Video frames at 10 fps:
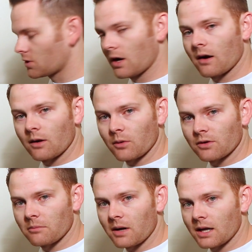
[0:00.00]
Sharing it
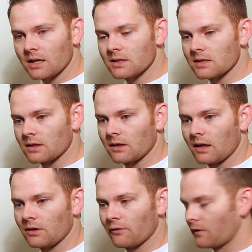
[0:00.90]
with your buddies
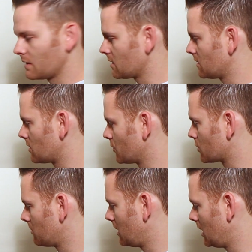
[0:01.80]
and your friends on
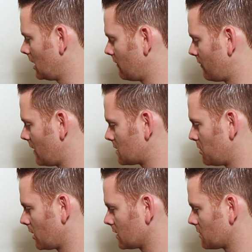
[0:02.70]
social media and
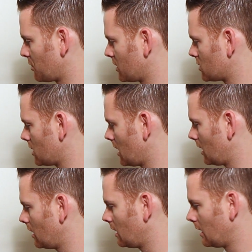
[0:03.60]
Facebook is
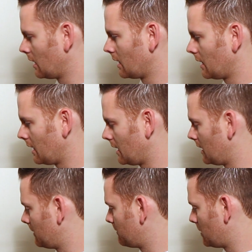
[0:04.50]
appreciated.
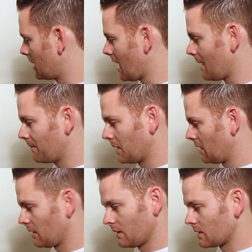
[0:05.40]
But yeah,
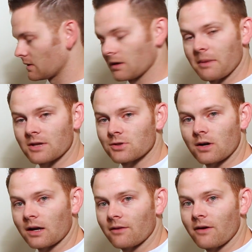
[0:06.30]
this is the best
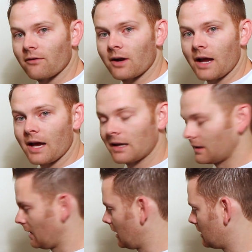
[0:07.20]
truck I've ever had,
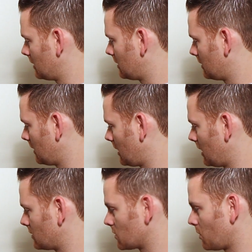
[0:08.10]
and
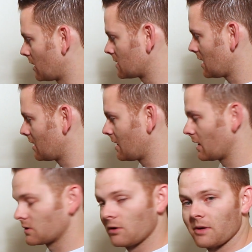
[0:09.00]
I just want to say
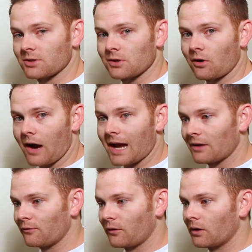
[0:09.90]
thanks so much to
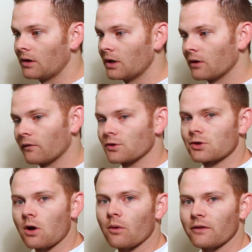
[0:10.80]
Kraken for
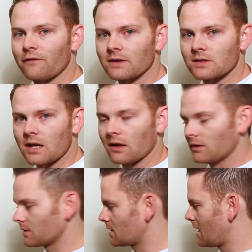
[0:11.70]
showing the fifth
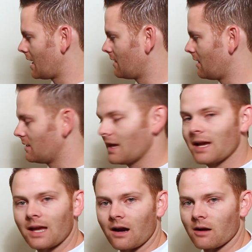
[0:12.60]
scalers that
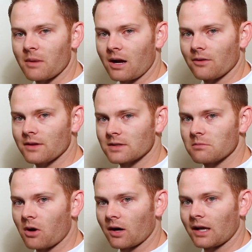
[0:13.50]
they care about this
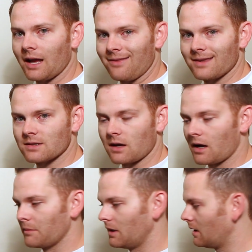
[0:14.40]
market and this
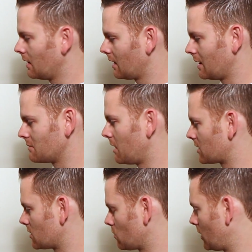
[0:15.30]
hobby as
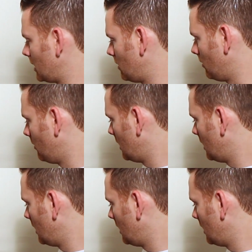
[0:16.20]
much as we do.